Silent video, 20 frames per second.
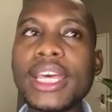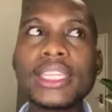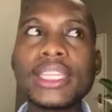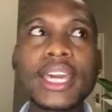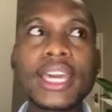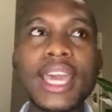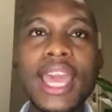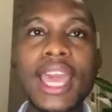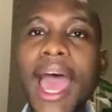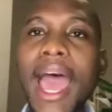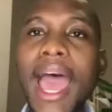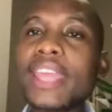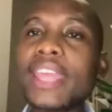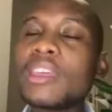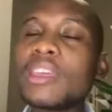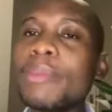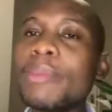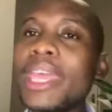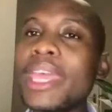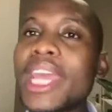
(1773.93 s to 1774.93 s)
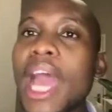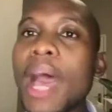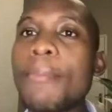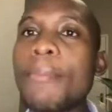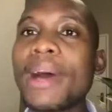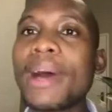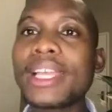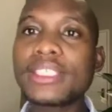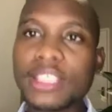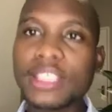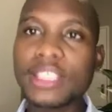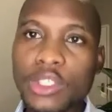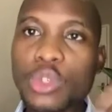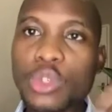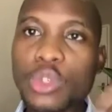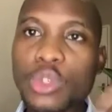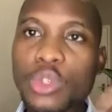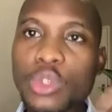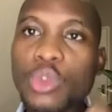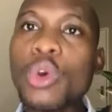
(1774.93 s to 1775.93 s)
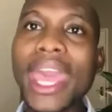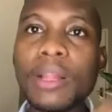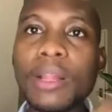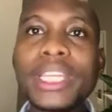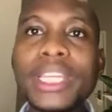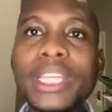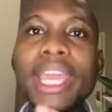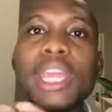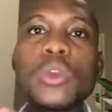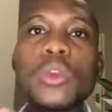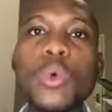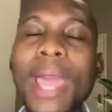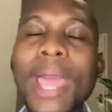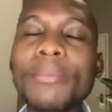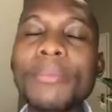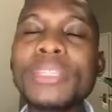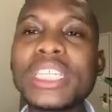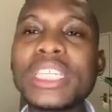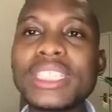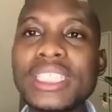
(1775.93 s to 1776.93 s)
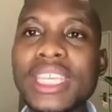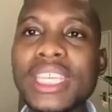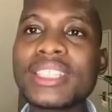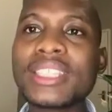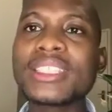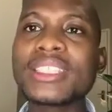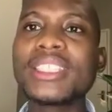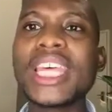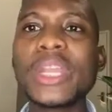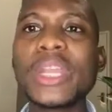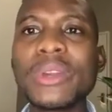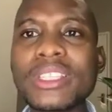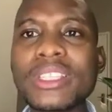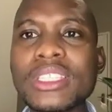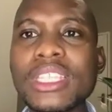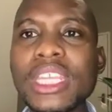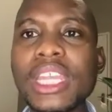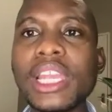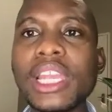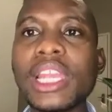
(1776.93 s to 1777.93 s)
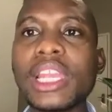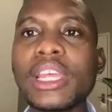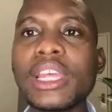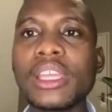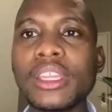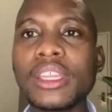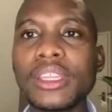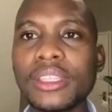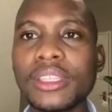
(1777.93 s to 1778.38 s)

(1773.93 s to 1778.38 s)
the guy, the makeup artist who helped her and wiped the tears, that was Neil.